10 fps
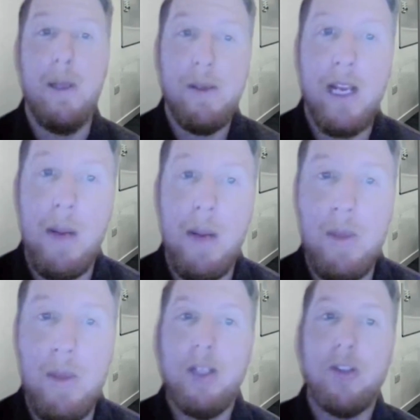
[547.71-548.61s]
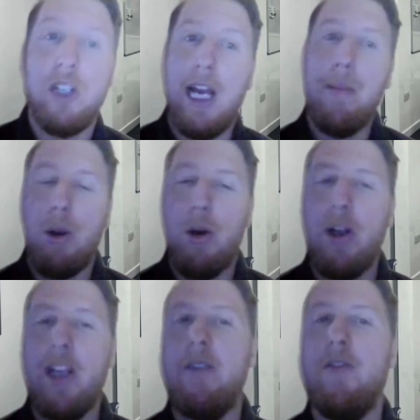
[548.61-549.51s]
Yeah, so get
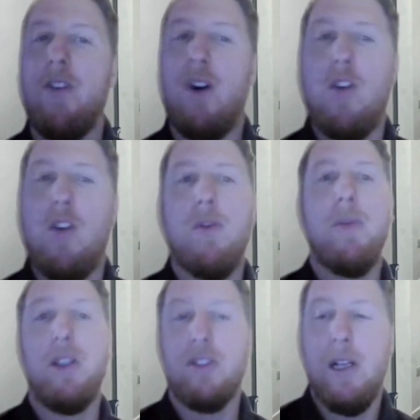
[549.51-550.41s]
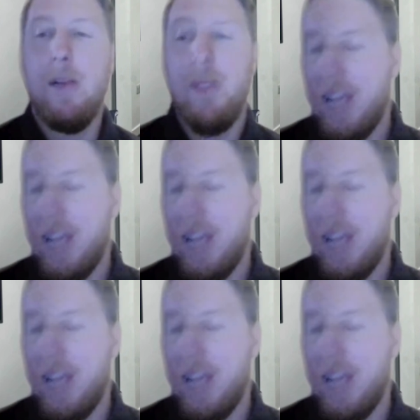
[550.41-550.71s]
employee involvement because